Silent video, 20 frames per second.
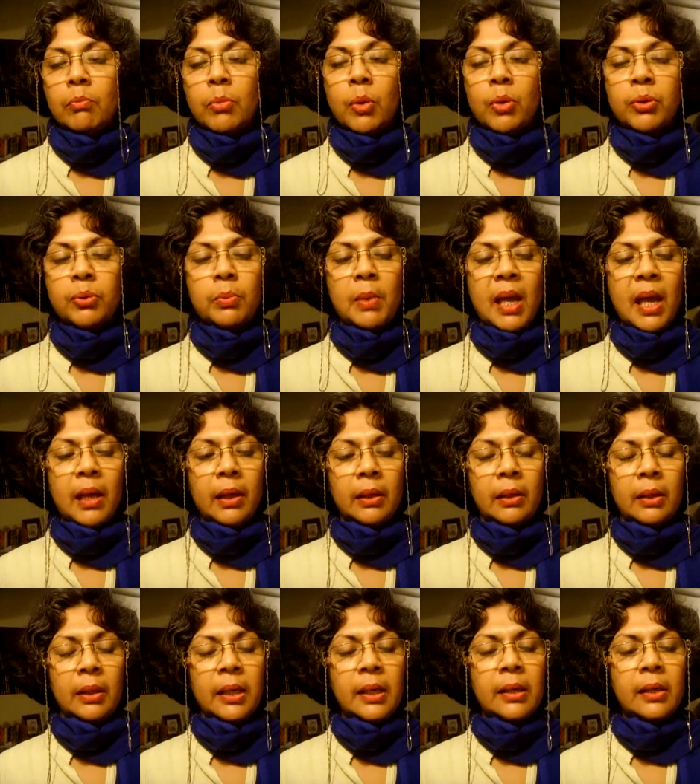
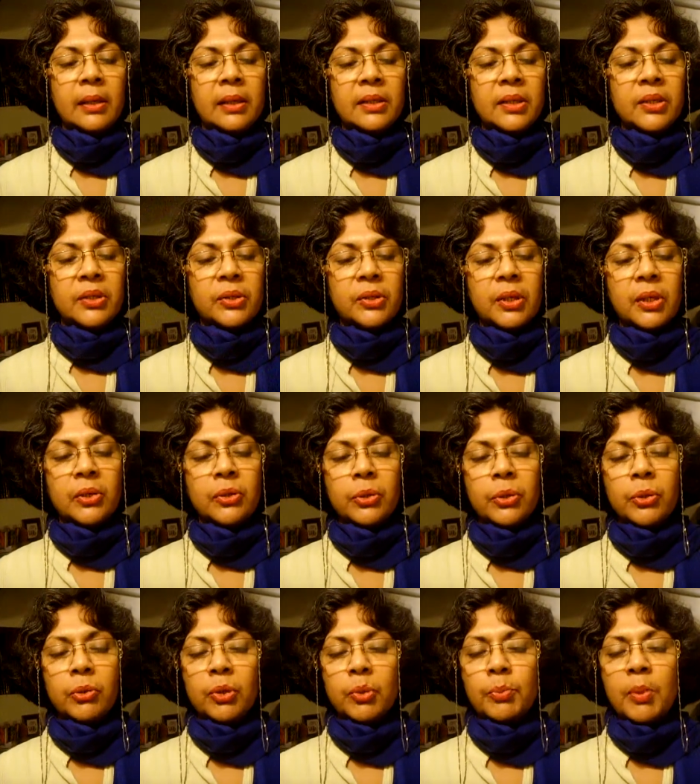Boot-black, legal assistant,
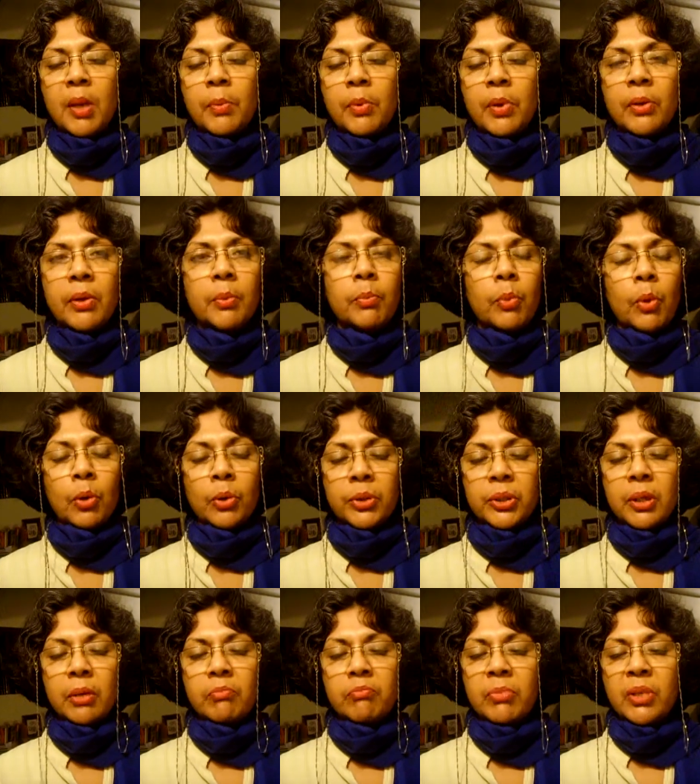newspaper
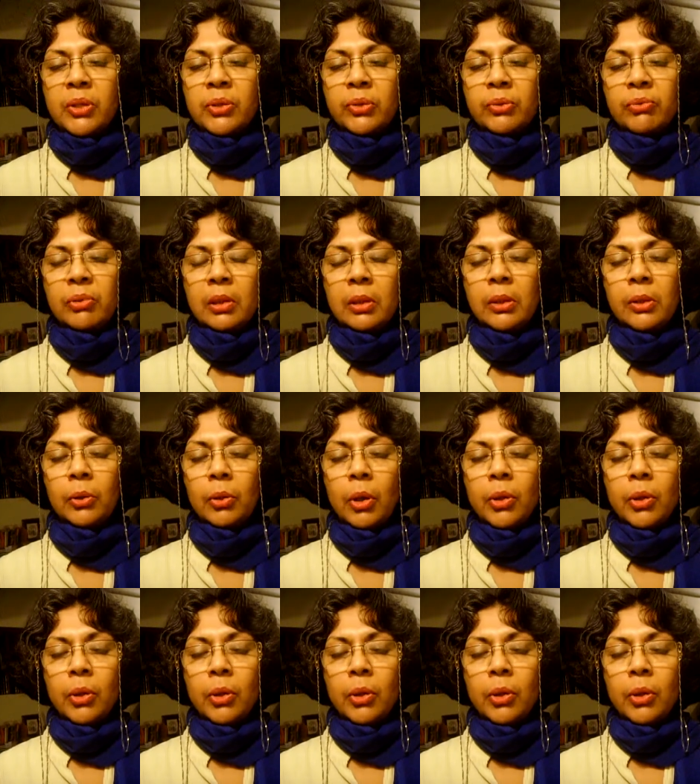reporter, minstrel,